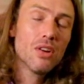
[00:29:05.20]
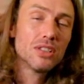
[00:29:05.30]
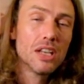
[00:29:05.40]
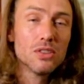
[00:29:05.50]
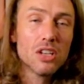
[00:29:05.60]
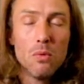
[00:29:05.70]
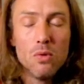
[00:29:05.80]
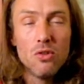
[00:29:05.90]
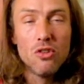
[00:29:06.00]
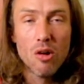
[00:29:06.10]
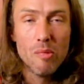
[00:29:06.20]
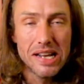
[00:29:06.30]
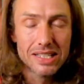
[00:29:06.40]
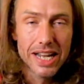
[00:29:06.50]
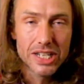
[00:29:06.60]
and girls, I will not be
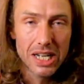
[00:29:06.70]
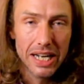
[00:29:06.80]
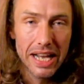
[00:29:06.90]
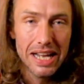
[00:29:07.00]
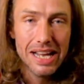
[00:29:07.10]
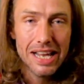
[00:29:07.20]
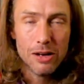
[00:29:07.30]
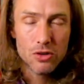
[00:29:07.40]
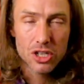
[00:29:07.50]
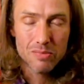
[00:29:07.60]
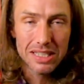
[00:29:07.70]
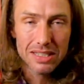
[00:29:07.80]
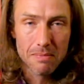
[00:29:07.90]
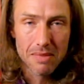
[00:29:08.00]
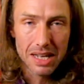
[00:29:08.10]
scheduling it. It will just be
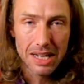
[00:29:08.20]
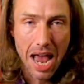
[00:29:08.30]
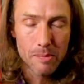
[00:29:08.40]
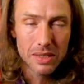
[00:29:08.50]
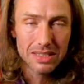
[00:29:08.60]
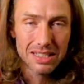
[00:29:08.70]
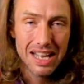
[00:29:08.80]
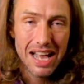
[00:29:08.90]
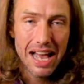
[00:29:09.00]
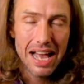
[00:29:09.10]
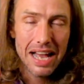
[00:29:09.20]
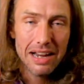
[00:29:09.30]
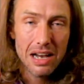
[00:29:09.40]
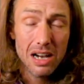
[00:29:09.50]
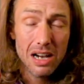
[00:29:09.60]
something that happens. And
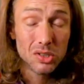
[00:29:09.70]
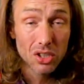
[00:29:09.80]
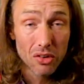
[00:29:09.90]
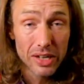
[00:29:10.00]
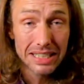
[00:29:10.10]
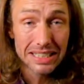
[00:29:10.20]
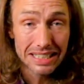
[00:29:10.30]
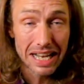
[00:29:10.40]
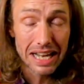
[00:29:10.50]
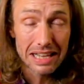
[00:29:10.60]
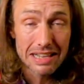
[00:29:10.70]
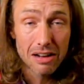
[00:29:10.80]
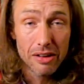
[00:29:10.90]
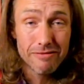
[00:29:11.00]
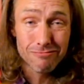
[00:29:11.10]
I'm sorry to say that I
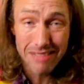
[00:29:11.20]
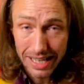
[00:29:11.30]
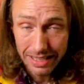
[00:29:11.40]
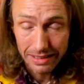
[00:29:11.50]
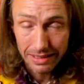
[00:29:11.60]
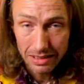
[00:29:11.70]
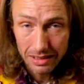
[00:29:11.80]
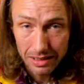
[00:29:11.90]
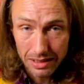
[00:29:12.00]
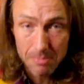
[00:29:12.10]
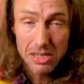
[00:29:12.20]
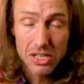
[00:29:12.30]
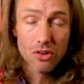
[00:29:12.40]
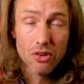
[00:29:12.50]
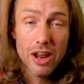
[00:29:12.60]
reckon a
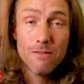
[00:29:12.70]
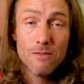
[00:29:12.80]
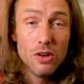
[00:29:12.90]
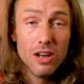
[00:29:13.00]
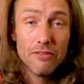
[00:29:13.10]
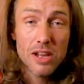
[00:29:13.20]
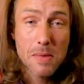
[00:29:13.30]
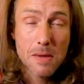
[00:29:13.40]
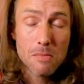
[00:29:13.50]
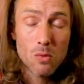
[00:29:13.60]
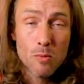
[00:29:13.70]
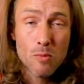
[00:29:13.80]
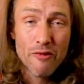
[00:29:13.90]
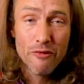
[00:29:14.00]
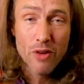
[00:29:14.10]
majority of you lovely people would be
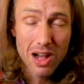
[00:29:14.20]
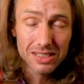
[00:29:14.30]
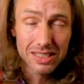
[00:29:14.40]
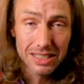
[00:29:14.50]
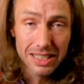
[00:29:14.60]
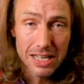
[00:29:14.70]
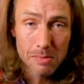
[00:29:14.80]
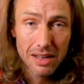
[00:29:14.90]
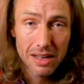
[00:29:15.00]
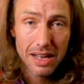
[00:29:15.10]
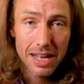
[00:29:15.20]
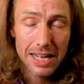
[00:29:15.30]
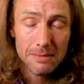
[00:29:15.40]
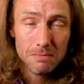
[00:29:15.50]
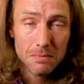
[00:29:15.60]
fast asleep,
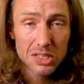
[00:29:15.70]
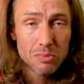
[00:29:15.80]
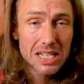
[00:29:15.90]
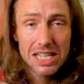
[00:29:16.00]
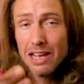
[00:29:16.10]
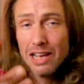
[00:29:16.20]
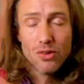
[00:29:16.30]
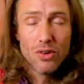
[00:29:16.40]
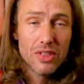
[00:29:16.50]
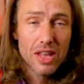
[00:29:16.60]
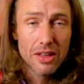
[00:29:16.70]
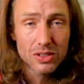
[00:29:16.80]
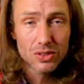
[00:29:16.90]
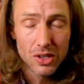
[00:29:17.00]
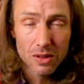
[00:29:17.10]
especially if you're on the other
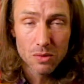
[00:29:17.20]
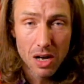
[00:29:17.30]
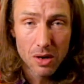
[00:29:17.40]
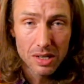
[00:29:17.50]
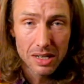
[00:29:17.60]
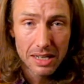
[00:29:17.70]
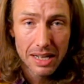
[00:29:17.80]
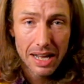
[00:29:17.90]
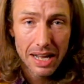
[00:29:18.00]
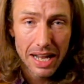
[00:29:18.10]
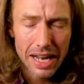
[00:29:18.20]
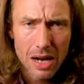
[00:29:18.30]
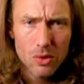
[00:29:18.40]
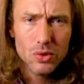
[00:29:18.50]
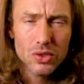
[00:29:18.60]
side of the world. And that
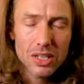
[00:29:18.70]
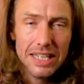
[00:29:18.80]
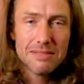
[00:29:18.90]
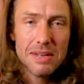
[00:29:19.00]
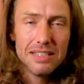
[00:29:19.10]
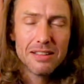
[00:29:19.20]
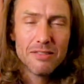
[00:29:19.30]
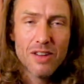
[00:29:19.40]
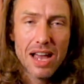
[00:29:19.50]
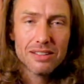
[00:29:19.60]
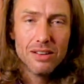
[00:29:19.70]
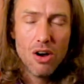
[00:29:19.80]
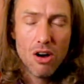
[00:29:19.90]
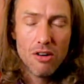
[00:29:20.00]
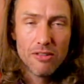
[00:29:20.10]
also leads me to the fact of,